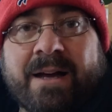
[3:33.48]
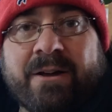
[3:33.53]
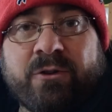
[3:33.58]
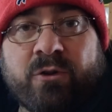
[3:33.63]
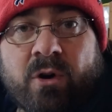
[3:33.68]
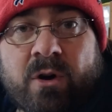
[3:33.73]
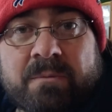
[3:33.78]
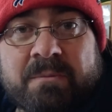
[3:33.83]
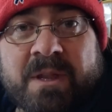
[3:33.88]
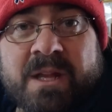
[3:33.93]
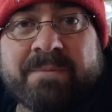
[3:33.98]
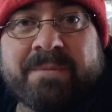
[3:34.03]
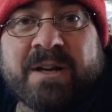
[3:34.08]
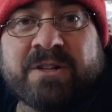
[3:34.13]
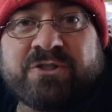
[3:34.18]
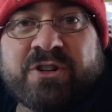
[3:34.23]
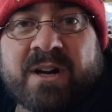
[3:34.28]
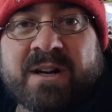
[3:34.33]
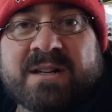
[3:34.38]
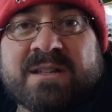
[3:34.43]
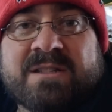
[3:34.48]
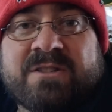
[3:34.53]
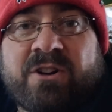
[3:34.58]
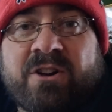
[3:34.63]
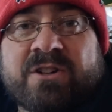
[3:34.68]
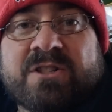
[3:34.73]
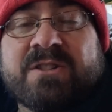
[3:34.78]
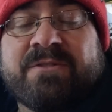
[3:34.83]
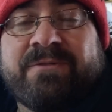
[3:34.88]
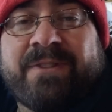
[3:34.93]
Now, normally my truck
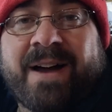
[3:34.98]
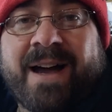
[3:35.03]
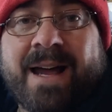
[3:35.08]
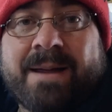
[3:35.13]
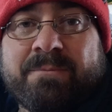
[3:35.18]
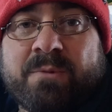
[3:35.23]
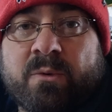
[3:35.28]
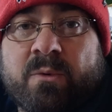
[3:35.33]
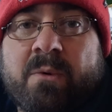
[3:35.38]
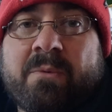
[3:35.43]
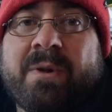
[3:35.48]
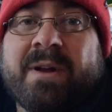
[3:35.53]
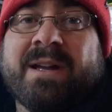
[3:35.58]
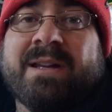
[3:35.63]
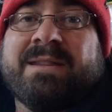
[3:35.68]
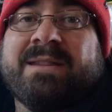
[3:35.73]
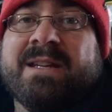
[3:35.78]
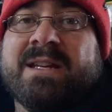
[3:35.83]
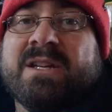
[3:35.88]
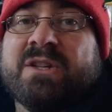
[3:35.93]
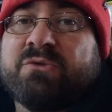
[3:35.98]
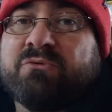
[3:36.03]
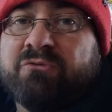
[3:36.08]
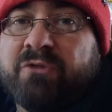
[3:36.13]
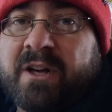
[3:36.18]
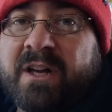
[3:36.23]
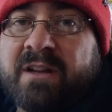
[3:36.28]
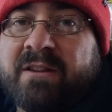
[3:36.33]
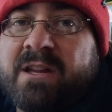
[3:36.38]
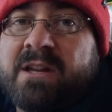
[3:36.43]
starts fine, but when we get these
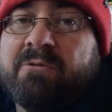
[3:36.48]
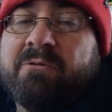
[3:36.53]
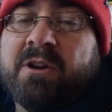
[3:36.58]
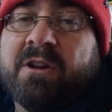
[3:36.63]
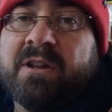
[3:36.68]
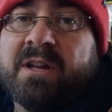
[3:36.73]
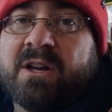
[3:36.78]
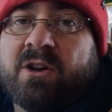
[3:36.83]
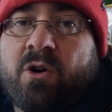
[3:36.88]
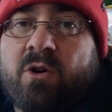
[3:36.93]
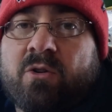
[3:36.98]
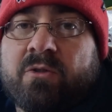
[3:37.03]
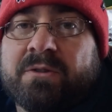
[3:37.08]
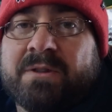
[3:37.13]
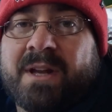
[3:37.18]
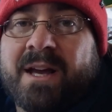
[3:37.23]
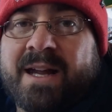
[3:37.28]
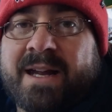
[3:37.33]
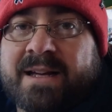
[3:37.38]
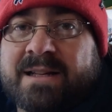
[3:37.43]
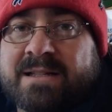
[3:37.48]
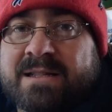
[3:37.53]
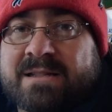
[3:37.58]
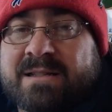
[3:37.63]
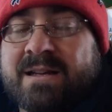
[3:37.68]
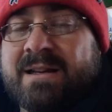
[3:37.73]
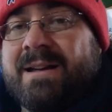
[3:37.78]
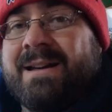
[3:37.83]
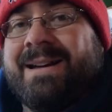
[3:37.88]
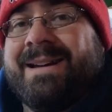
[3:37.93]
really, really cold
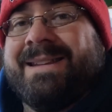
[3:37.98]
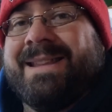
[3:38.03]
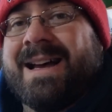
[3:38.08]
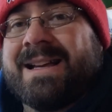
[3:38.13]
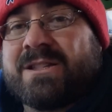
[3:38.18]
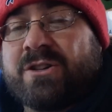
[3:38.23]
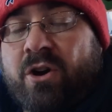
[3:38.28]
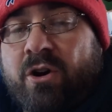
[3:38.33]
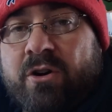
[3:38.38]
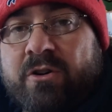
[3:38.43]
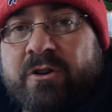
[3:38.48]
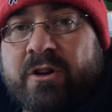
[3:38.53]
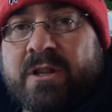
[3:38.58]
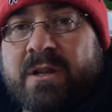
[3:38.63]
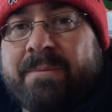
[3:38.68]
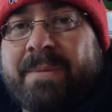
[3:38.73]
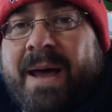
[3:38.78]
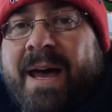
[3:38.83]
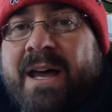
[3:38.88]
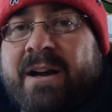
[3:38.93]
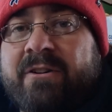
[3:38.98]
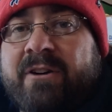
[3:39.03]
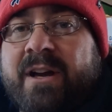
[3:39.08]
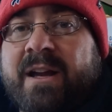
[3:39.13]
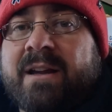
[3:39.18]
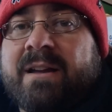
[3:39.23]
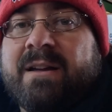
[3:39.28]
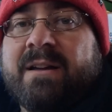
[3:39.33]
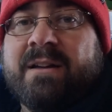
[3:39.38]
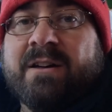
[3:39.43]
nights, that's hard on the
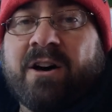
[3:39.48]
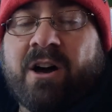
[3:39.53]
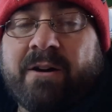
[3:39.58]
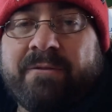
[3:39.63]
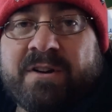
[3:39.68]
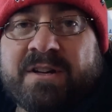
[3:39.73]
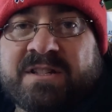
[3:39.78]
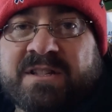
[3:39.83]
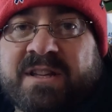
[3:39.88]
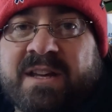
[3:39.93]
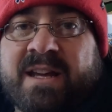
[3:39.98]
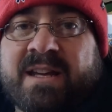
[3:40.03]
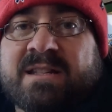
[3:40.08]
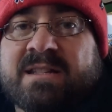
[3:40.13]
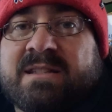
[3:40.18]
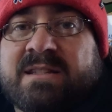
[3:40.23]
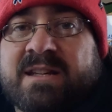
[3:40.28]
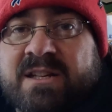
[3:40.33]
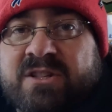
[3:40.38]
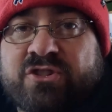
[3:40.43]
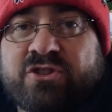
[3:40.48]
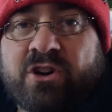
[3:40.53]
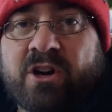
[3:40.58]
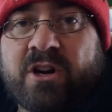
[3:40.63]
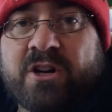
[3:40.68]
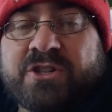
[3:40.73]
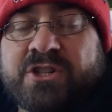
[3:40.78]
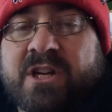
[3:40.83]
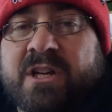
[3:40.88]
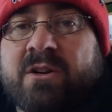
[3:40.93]
battery. Obviously, it's
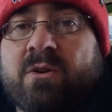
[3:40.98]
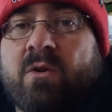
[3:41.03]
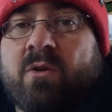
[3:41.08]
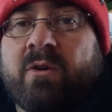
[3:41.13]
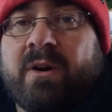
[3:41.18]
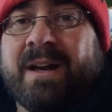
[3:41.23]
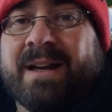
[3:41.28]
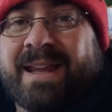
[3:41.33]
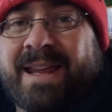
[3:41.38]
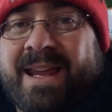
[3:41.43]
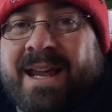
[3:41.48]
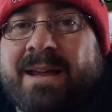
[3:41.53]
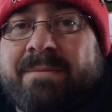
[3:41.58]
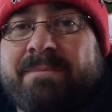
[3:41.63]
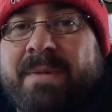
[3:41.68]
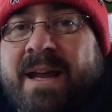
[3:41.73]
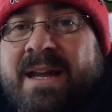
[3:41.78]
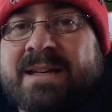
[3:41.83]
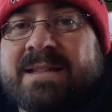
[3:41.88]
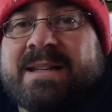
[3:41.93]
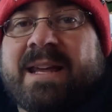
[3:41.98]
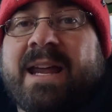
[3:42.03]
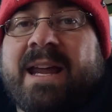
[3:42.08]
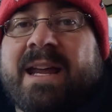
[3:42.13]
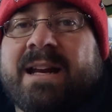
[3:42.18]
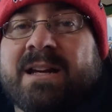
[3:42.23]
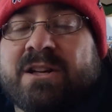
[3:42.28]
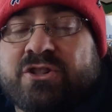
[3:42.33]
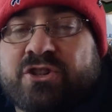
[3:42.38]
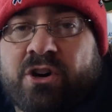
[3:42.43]
discharging or it can't
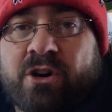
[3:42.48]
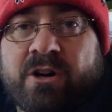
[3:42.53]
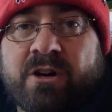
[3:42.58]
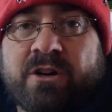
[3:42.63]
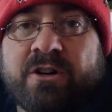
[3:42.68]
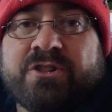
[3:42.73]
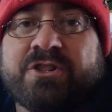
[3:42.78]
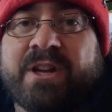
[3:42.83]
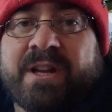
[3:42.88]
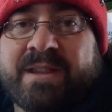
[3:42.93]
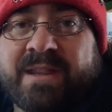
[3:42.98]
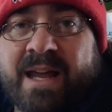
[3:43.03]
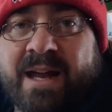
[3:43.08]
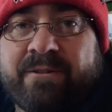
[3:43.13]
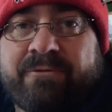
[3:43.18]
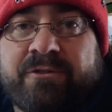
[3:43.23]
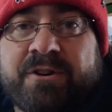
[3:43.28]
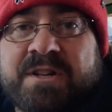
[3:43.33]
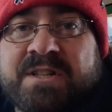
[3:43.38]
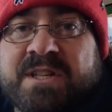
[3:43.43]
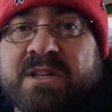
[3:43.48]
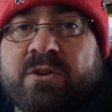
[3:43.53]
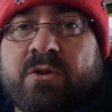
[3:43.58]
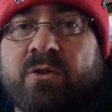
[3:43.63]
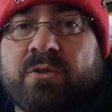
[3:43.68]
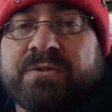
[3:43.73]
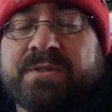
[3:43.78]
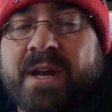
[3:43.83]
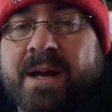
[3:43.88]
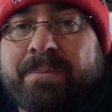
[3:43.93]
maintain a charge in that freezing
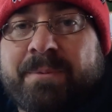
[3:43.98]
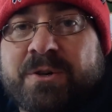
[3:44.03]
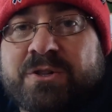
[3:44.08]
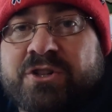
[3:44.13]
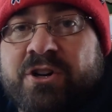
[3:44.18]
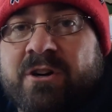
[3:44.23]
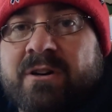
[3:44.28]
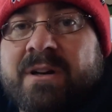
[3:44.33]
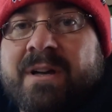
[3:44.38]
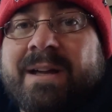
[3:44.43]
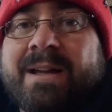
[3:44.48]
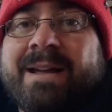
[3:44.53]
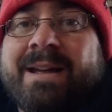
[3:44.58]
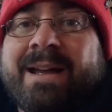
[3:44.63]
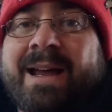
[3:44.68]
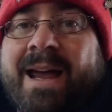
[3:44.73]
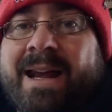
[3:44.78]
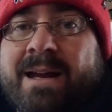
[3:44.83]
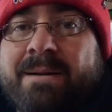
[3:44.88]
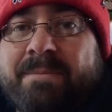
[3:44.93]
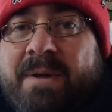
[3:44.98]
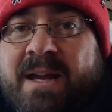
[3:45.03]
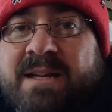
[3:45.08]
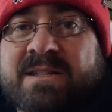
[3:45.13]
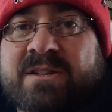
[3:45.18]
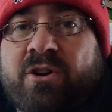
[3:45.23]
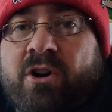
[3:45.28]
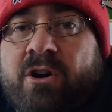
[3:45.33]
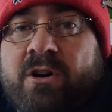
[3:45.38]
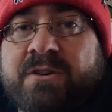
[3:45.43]
cold temperature, and it
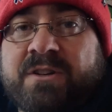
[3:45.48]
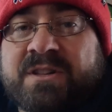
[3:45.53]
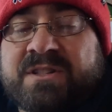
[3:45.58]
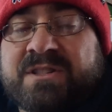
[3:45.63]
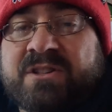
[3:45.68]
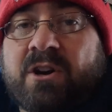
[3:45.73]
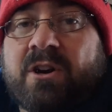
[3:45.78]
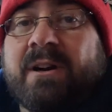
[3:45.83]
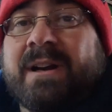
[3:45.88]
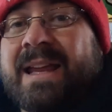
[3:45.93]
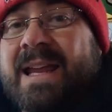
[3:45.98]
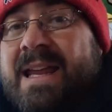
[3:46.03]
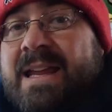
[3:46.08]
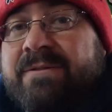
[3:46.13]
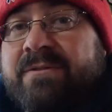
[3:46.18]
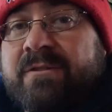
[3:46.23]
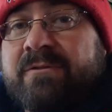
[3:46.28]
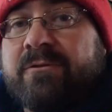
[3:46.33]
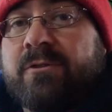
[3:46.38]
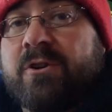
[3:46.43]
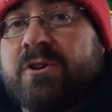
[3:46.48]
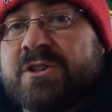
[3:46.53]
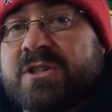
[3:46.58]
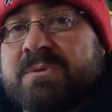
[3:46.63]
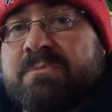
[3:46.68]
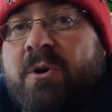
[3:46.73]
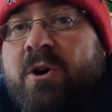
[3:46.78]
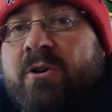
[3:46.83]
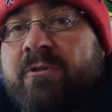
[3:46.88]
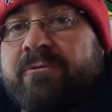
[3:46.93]
makes it hard to start even for a
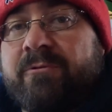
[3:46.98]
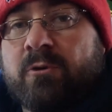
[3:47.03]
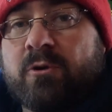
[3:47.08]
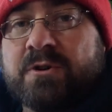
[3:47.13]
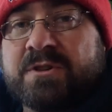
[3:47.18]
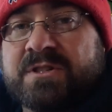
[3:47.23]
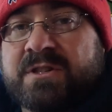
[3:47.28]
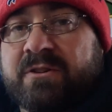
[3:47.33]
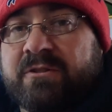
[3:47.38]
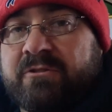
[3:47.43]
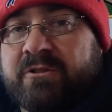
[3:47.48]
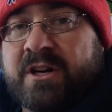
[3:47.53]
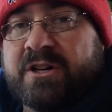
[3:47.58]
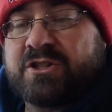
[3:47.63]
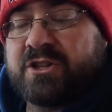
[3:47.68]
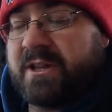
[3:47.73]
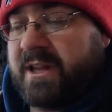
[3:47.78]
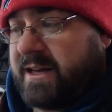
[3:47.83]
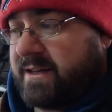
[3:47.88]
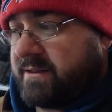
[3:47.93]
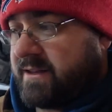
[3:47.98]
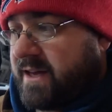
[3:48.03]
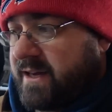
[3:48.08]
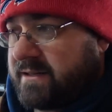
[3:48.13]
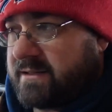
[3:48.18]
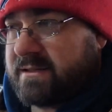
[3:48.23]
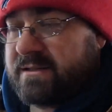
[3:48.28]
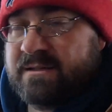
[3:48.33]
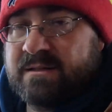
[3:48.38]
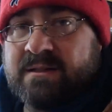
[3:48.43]
small four cylinder engine like
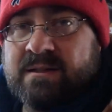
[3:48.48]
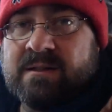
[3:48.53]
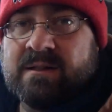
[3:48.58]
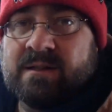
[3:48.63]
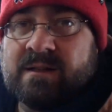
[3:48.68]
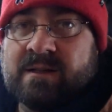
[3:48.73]
this.